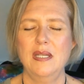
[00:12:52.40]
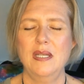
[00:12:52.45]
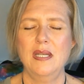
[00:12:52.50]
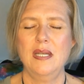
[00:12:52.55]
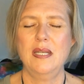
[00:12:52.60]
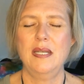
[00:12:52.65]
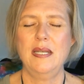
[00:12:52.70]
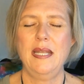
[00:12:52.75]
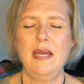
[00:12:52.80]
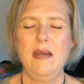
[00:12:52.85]

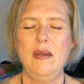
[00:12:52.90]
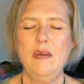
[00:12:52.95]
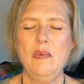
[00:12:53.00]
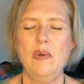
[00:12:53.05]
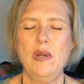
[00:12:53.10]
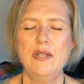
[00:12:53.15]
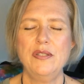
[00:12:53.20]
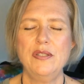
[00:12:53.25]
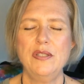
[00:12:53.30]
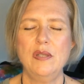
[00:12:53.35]
Now I
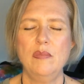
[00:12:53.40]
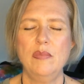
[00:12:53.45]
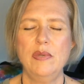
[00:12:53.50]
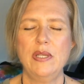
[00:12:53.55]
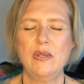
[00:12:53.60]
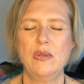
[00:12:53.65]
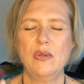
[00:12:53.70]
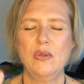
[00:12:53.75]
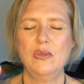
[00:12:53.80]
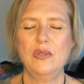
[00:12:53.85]
want you to
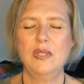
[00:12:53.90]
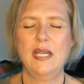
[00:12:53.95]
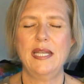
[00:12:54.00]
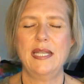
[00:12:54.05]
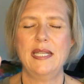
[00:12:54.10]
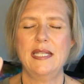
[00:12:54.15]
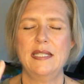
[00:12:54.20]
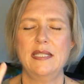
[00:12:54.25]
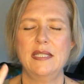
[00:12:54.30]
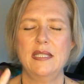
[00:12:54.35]
bring gold
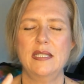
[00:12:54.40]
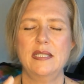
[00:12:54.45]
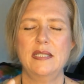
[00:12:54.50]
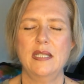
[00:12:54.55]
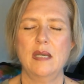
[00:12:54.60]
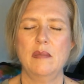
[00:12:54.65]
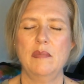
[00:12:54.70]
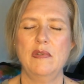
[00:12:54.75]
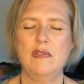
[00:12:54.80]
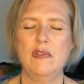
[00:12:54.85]
light into the
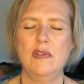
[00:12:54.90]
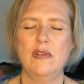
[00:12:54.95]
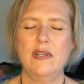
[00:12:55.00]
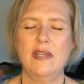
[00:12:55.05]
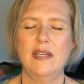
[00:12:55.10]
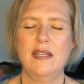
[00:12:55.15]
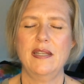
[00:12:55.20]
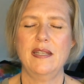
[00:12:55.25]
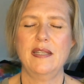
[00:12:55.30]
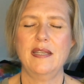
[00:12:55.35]
top of your
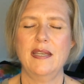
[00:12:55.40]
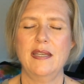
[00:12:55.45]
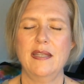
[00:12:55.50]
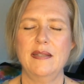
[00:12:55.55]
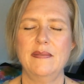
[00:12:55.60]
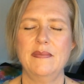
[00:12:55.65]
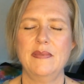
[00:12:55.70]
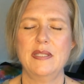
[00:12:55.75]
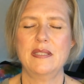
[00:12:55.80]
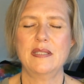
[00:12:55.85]
head
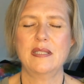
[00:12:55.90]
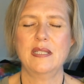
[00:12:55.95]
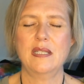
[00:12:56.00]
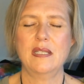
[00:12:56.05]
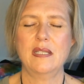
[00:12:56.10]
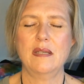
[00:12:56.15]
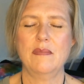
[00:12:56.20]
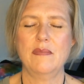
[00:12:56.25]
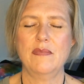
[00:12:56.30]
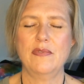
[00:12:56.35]
again. It's going
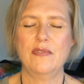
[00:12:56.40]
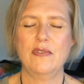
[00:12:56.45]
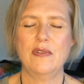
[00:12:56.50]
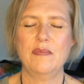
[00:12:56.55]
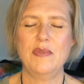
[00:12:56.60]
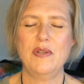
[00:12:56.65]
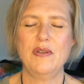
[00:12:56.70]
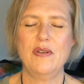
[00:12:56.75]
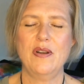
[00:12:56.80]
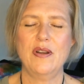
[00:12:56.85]
to come
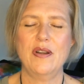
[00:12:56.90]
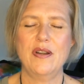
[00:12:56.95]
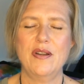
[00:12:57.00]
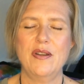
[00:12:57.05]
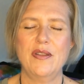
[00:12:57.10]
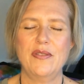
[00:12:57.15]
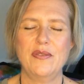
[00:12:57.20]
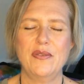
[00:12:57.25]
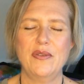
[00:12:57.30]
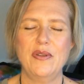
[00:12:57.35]
from your
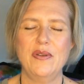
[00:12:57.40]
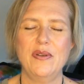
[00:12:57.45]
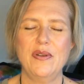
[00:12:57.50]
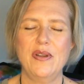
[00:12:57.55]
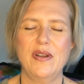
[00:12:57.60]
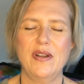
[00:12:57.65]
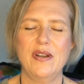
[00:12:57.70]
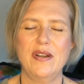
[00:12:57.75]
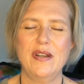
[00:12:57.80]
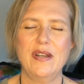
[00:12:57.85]
heart, through your
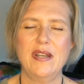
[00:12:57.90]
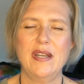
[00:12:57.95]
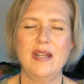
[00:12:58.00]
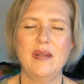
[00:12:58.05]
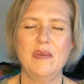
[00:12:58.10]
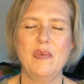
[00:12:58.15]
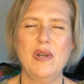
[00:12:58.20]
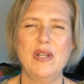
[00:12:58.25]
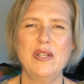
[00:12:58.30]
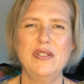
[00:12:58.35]
heart, and I
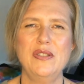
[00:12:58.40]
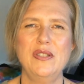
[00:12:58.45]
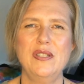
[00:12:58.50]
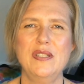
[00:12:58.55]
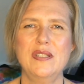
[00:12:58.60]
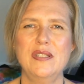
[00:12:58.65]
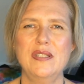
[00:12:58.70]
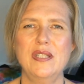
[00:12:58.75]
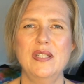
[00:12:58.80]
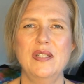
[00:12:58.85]
want you to
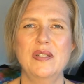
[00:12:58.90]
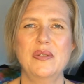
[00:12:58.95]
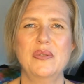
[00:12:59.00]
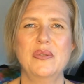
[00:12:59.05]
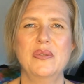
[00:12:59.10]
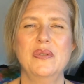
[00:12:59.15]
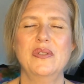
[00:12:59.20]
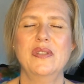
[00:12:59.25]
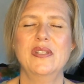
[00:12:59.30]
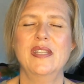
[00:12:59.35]
send
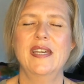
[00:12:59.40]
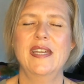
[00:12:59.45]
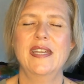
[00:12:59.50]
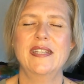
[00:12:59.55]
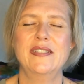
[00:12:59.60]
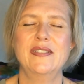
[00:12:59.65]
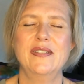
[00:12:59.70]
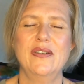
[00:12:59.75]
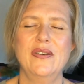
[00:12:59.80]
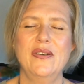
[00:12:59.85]
gold
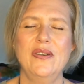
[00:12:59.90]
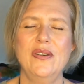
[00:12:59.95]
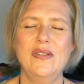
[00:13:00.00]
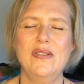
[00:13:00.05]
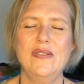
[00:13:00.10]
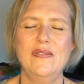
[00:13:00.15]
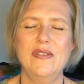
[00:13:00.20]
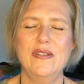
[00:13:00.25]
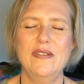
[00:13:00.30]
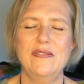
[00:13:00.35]
light to all
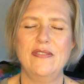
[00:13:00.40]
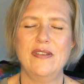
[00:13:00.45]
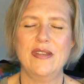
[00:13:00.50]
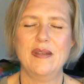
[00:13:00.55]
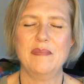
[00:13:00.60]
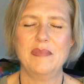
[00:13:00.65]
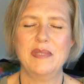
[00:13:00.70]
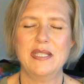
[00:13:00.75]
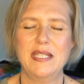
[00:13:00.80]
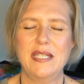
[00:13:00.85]
of your
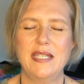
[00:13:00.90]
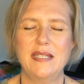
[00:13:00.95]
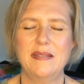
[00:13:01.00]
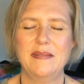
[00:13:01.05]
family.